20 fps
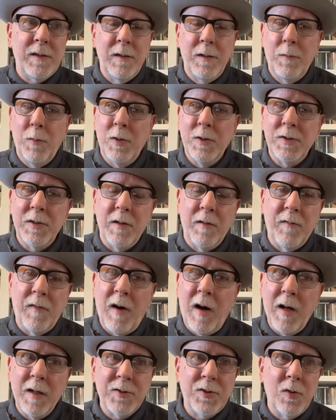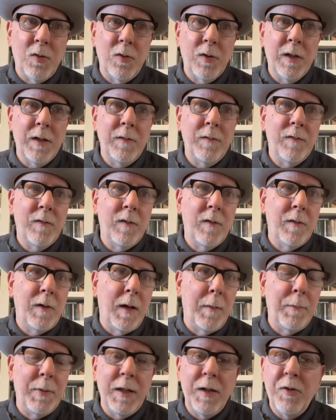He works on the Vox organ,
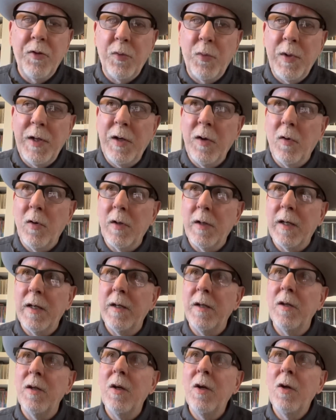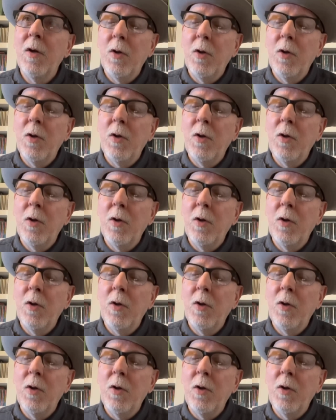B3 organ,